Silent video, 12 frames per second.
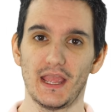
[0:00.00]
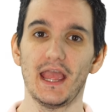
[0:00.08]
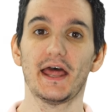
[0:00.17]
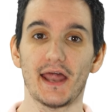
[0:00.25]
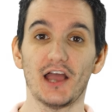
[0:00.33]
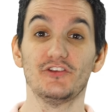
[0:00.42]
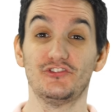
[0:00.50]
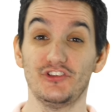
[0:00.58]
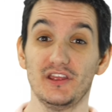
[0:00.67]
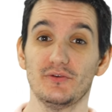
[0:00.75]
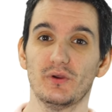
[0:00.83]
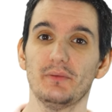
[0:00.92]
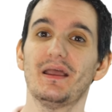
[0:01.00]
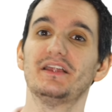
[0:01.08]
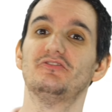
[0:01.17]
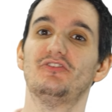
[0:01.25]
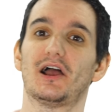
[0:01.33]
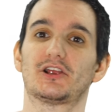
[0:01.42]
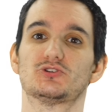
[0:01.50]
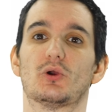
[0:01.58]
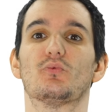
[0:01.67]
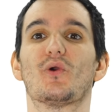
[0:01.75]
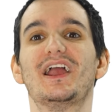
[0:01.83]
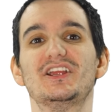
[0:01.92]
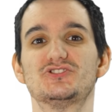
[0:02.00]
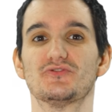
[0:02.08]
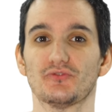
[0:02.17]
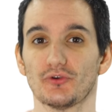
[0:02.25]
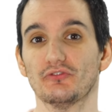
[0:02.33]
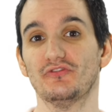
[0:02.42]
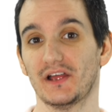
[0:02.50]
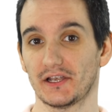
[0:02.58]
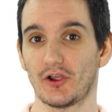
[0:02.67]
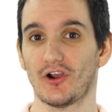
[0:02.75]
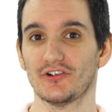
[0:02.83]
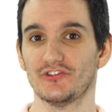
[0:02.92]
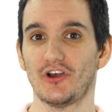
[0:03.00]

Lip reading: At High C, we manufacture a range of roof vent guards